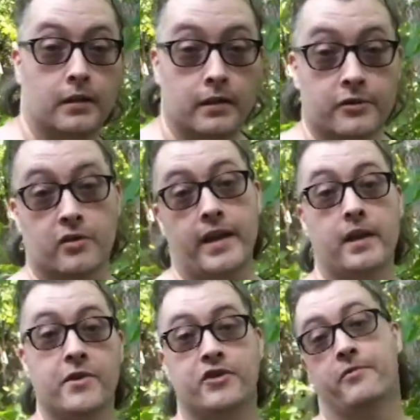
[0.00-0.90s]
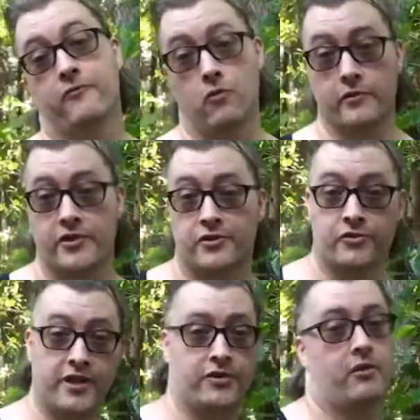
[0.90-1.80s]
So like I mentioned before, this
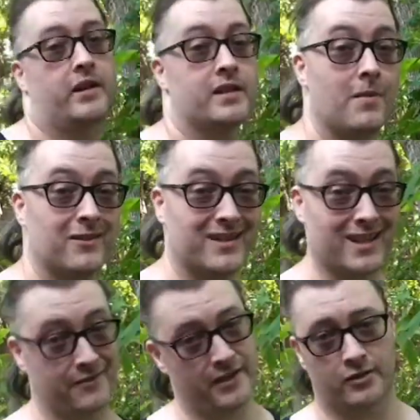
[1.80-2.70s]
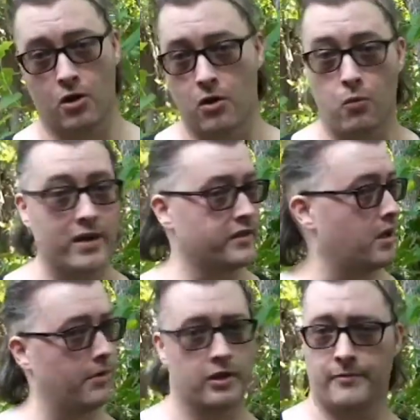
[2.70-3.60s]
tree trunk is about 6 feet tall, weighs a
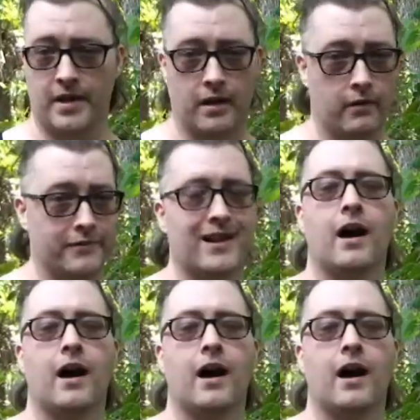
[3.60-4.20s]
couple hundred pounds.